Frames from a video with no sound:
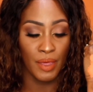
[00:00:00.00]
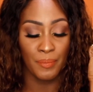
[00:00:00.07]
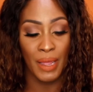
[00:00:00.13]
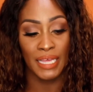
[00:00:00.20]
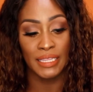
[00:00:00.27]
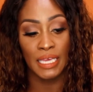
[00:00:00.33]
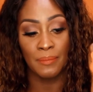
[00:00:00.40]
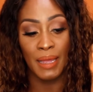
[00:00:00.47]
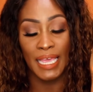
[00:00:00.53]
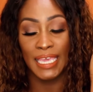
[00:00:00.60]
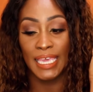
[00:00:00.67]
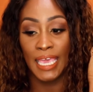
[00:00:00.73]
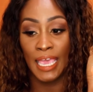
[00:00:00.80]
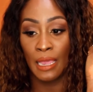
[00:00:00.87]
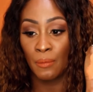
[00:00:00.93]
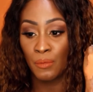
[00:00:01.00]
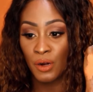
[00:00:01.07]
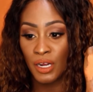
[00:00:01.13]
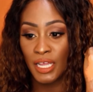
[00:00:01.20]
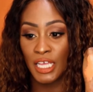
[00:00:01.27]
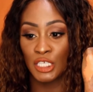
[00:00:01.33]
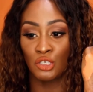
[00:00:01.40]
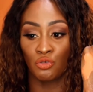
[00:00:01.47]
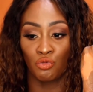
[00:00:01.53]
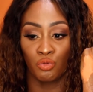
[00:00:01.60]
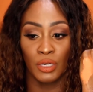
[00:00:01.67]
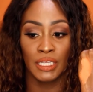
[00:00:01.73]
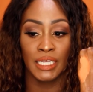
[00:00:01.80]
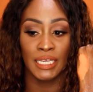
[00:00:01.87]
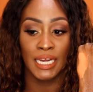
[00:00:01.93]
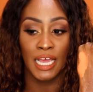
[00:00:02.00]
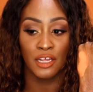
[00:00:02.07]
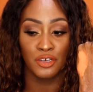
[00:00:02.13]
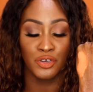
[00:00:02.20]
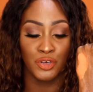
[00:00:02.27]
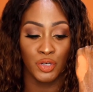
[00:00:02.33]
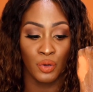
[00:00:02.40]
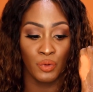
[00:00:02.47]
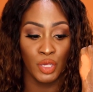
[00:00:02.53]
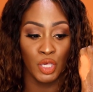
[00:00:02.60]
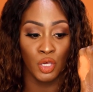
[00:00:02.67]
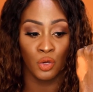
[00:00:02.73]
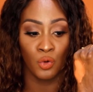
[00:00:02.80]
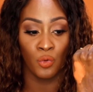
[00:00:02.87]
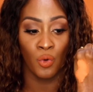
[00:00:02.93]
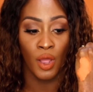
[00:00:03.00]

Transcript: I think my camera is really not showing you